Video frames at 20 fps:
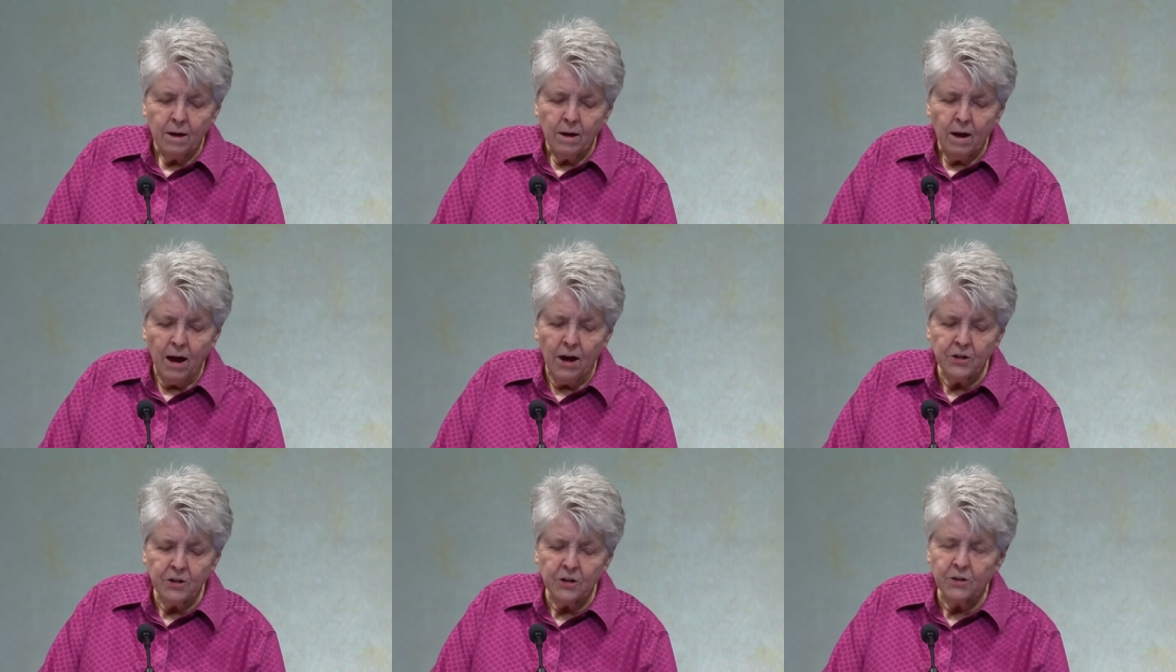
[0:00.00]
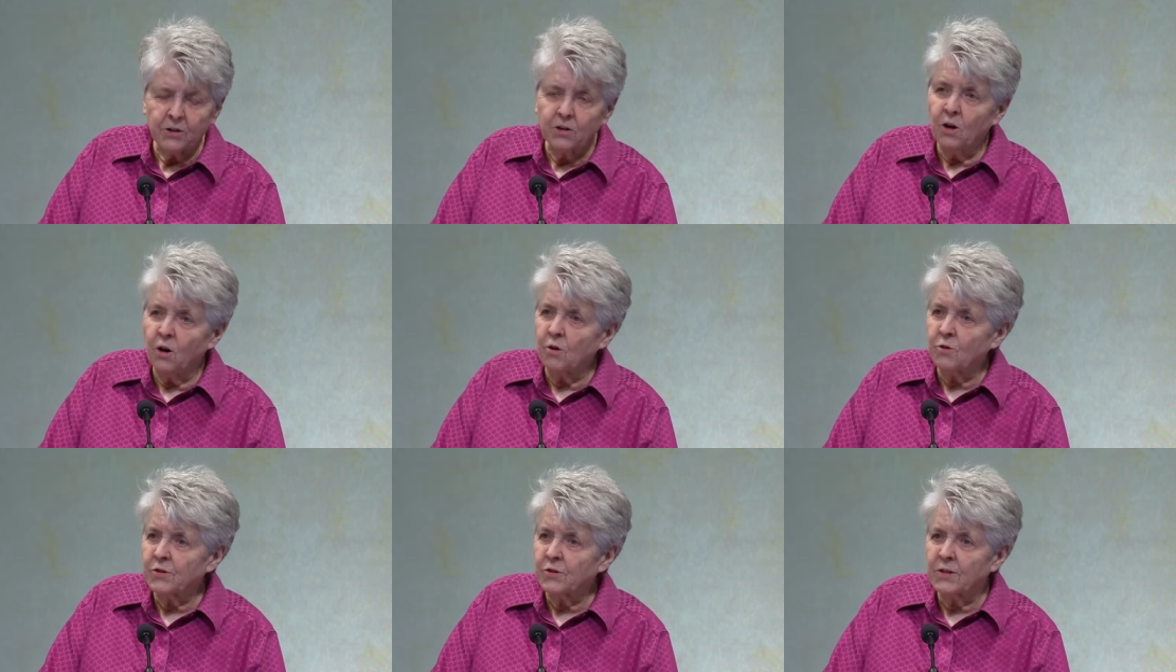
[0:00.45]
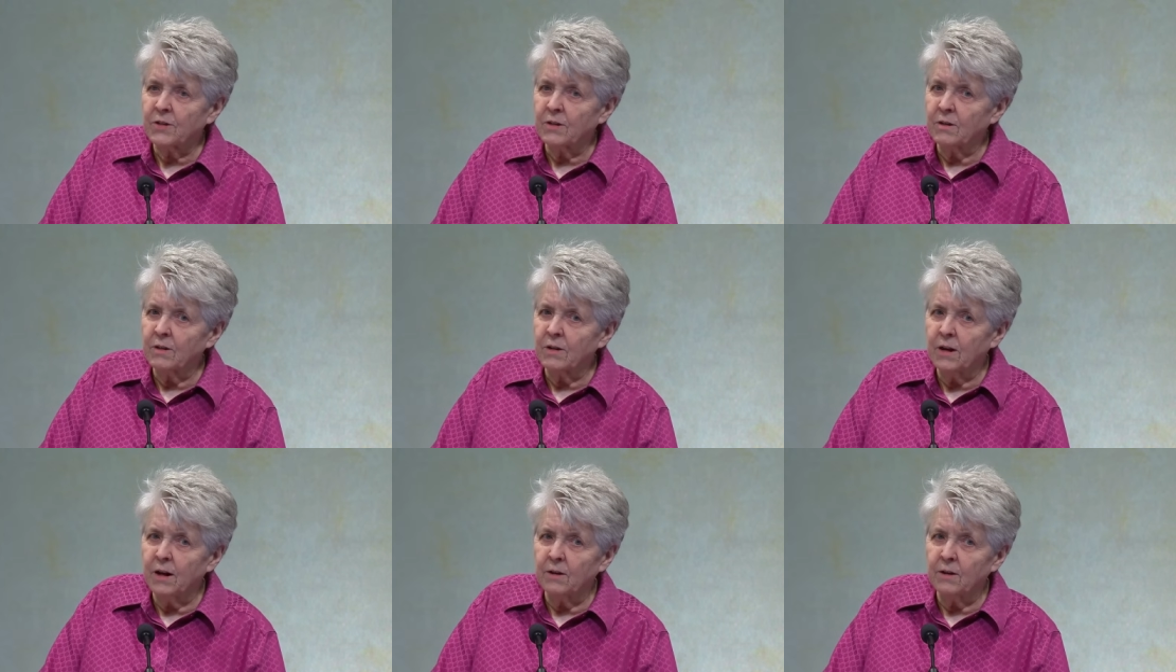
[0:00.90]
I heard ghost
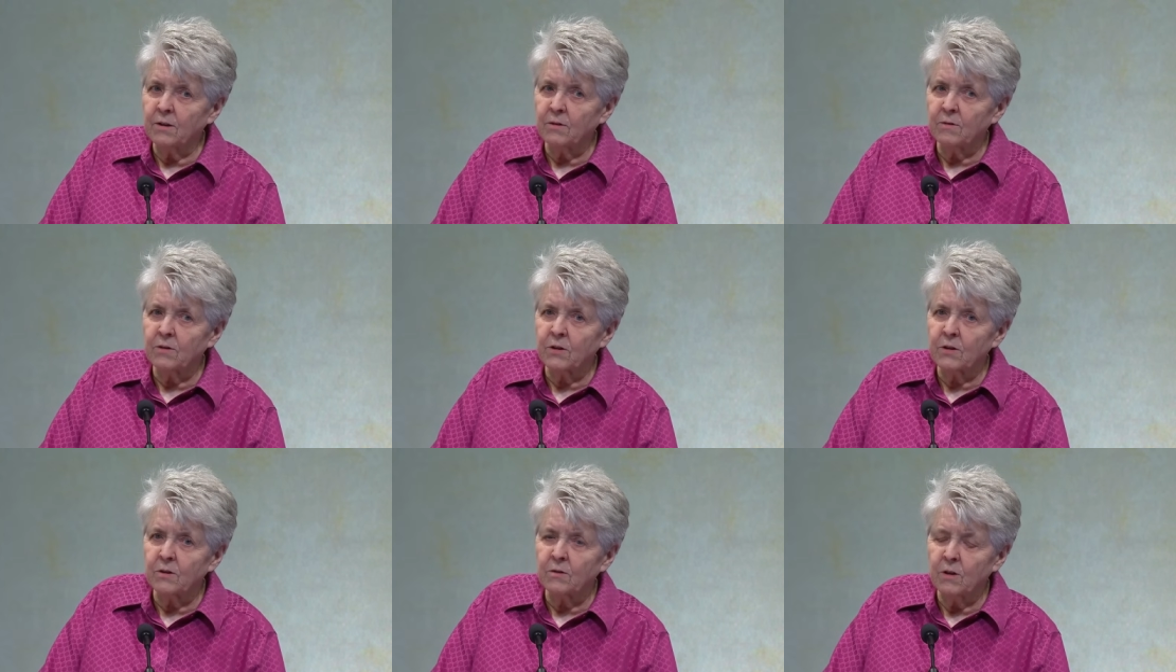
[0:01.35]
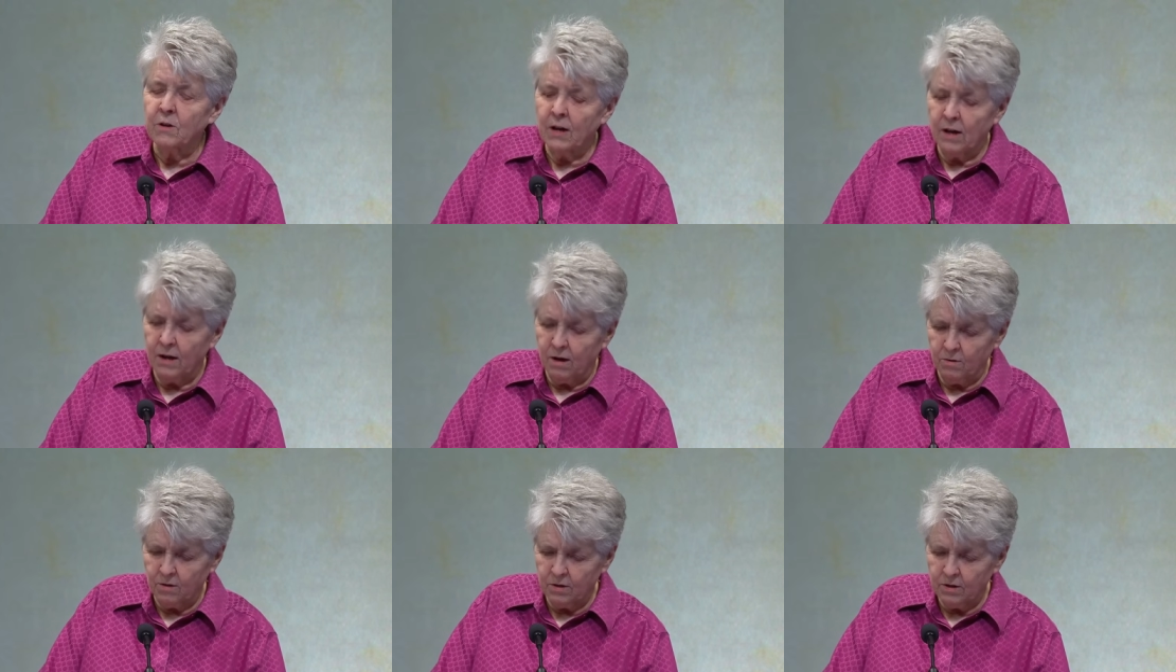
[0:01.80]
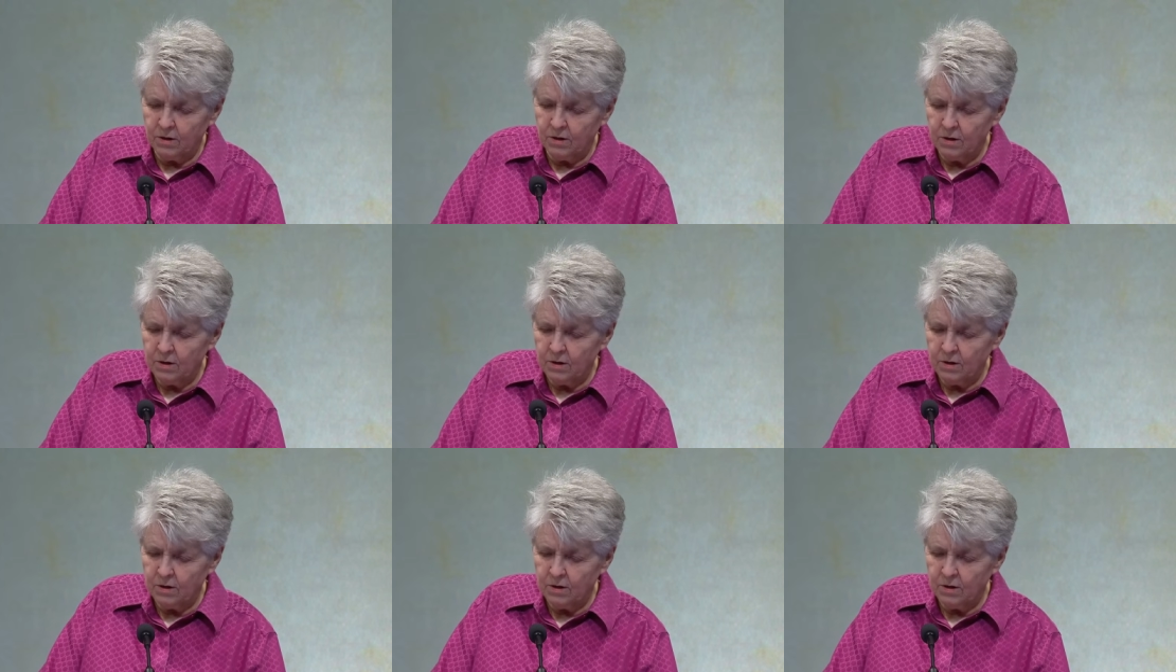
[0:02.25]
and kind of turned out.